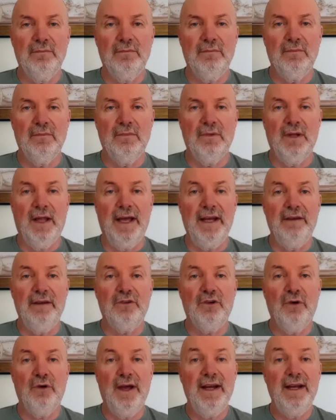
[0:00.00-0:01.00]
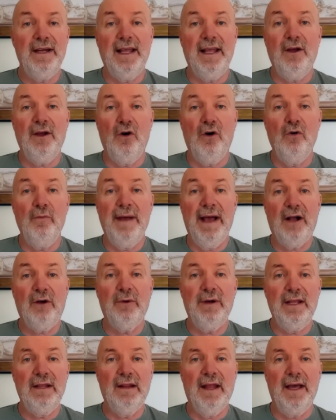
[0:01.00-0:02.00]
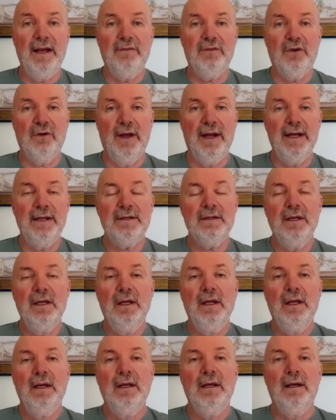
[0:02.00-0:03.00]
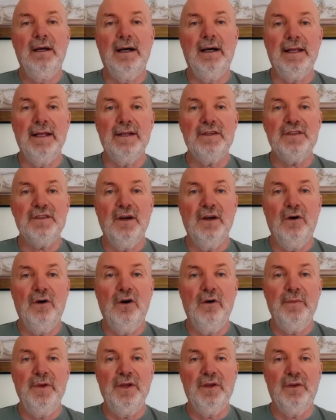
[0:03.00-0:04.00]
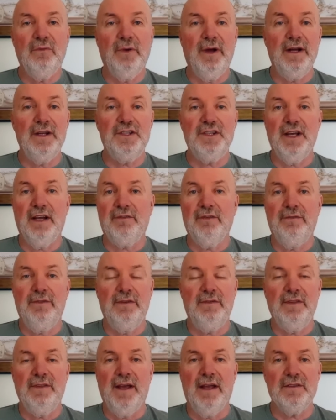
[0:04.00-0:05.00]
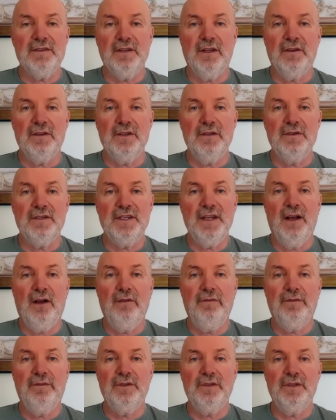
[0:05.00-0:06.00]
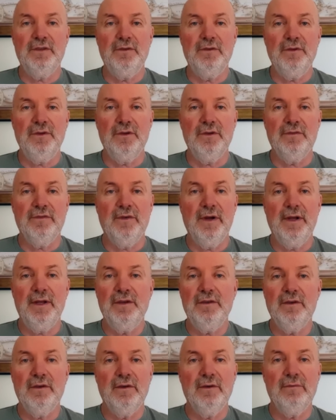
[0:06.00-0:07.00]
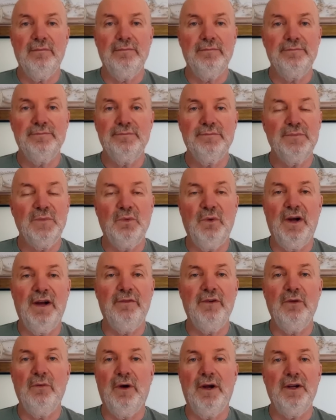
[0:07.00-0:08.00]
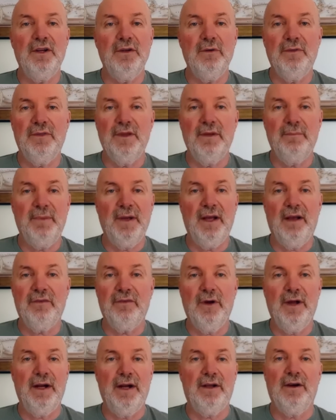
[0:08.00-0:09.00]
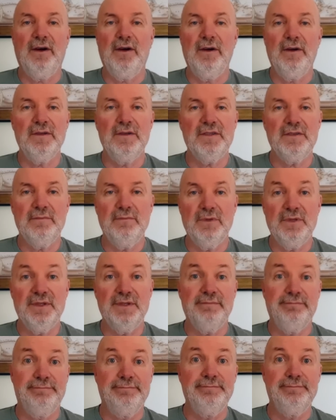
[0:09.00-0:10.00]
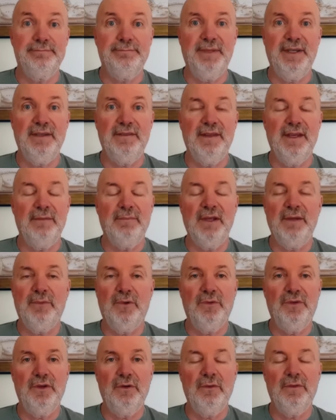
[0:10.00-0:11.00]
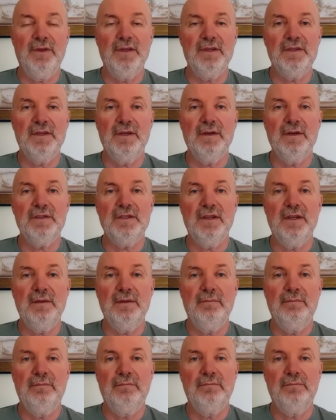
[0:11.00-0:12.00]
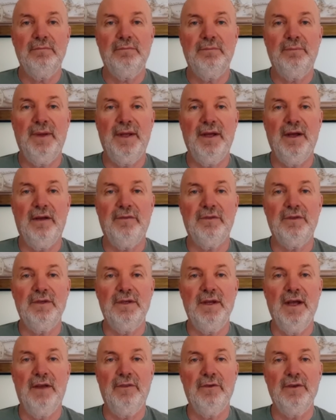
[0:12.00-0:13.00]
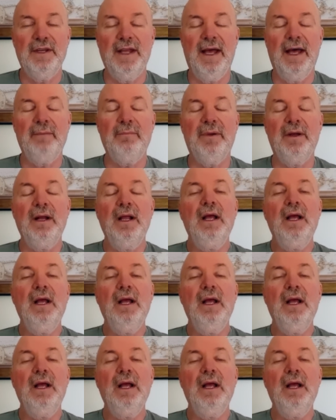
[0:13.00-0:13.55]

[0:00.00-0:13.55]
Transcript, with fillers: line of credit, a home equity line of credit against the home, and you can write a check for $50,000 to yourself or to your friend or whatever you want to do with it. Pay off credit cards, which is a big thing people do with these things. They pay off other debt. But